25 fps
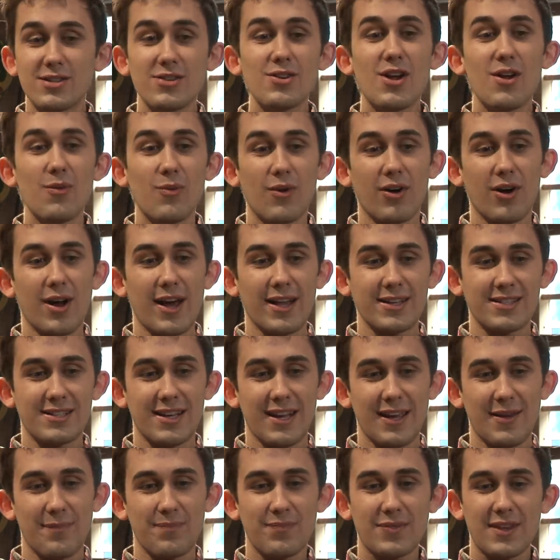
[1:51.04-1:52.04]
do you know what,
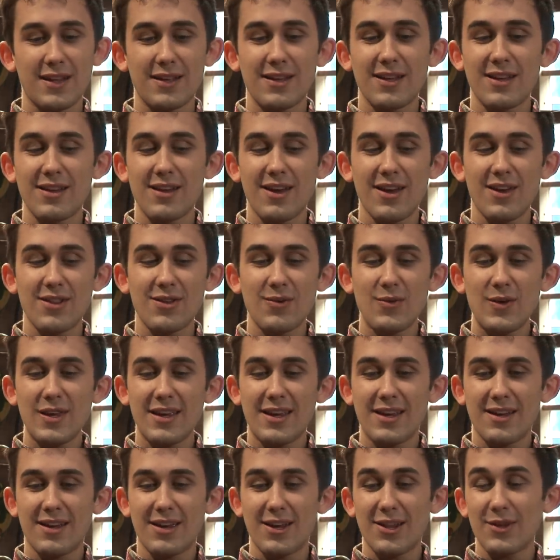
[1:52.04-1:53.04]
actually? At the
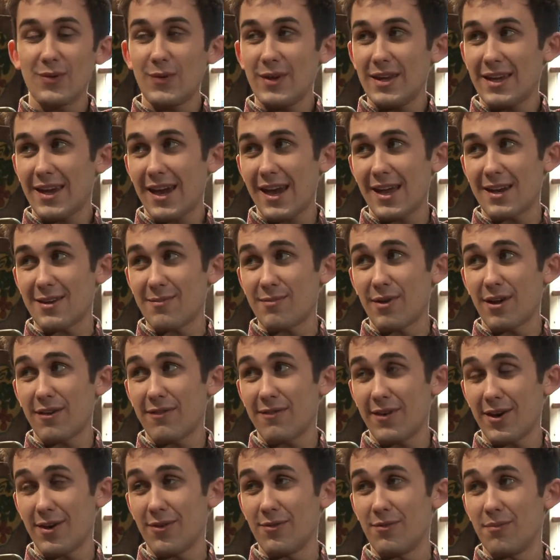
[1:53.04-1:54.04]
weekend, my
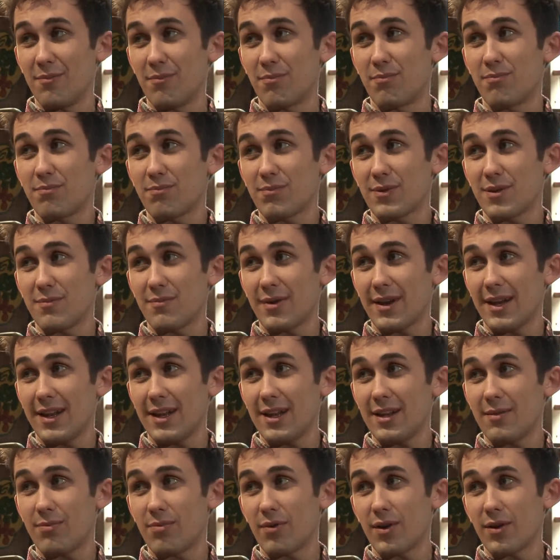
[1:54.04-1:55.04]
phone
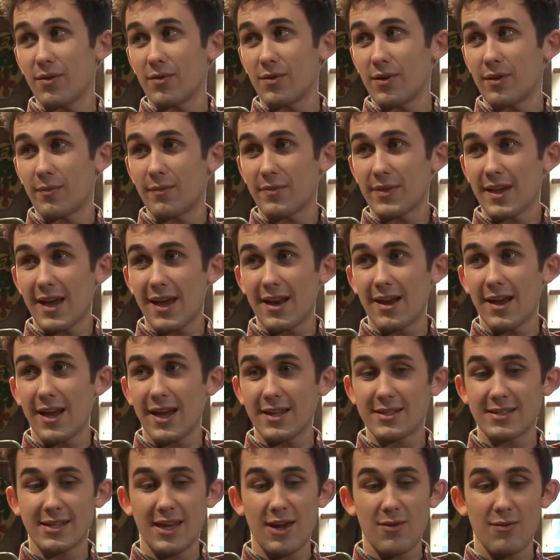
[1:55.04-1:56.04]
completely broke and I
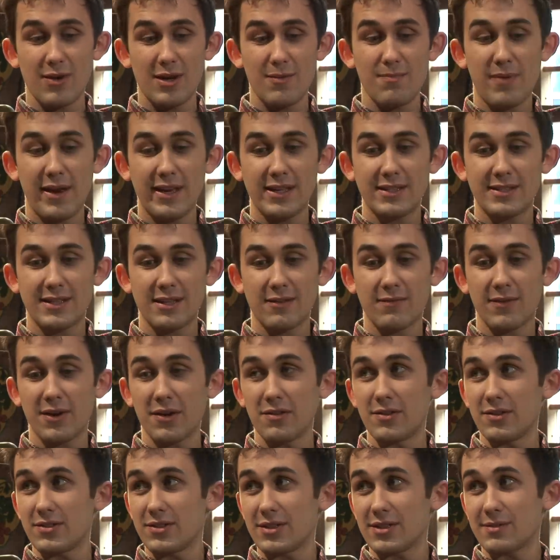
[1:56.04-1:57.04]
had to get a really basic
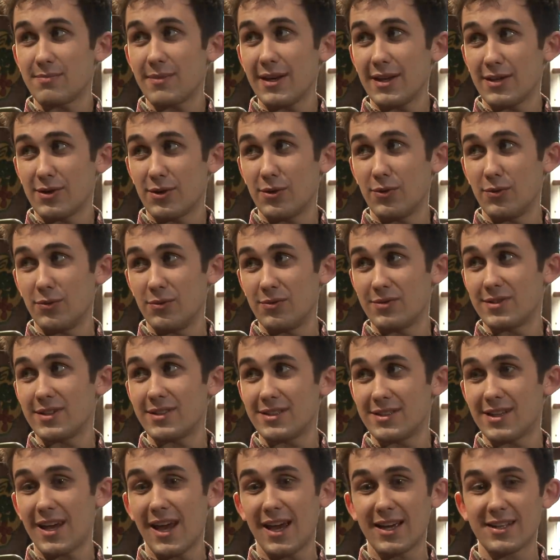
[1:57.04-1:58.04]
phone that just made calls and
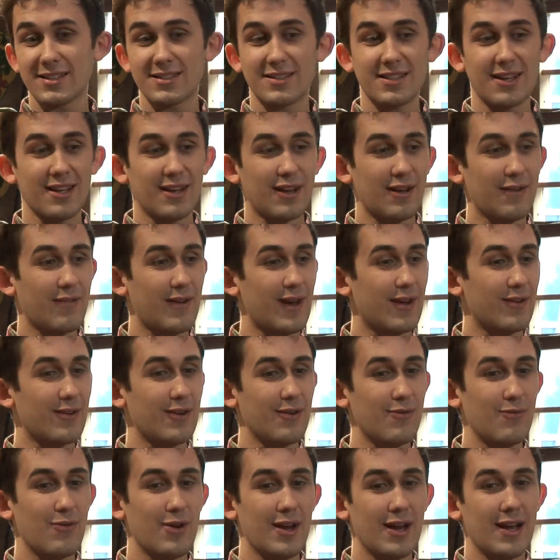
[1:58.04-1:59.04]
texts, and I found
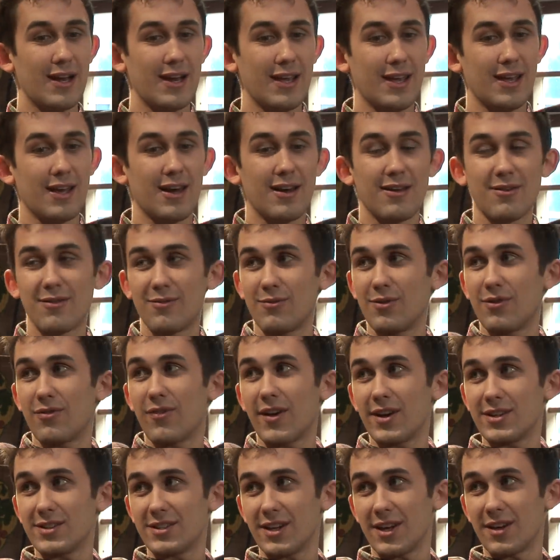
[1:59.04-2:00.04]
it really
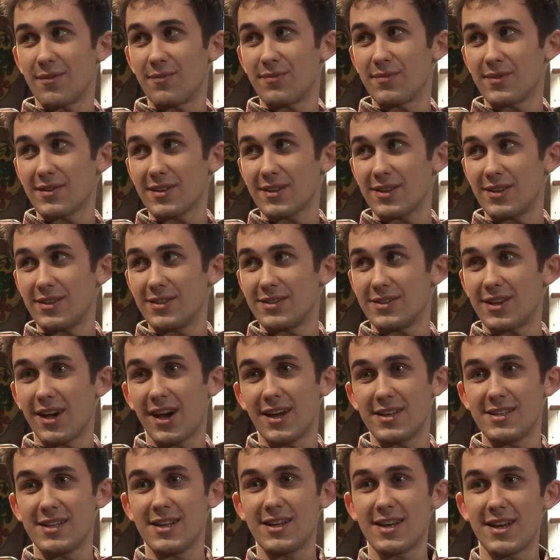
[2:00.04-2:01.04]
refreshing. Because
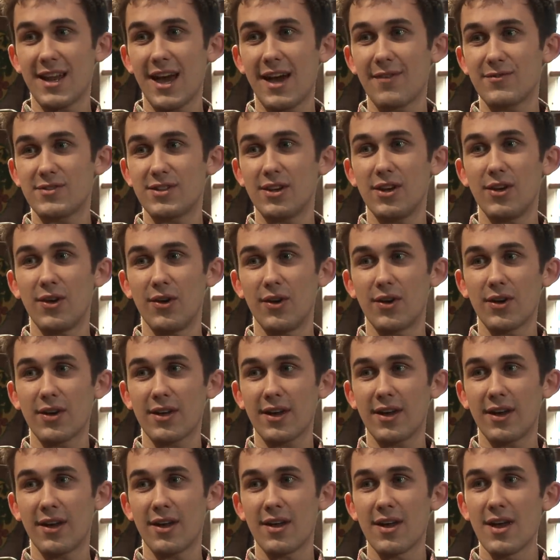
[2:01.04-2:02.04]
I didn't have to look
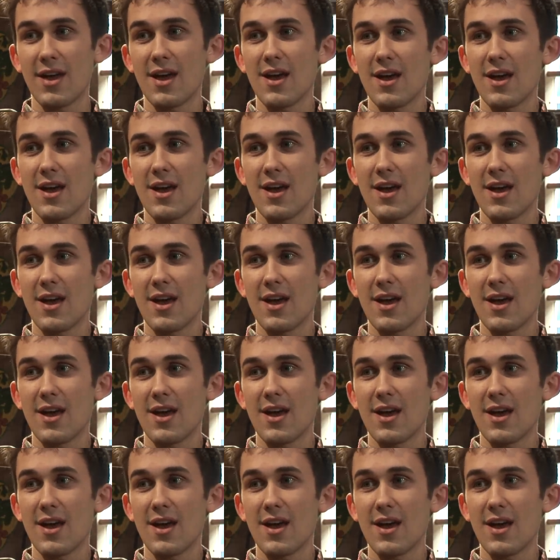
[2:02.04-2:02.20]
at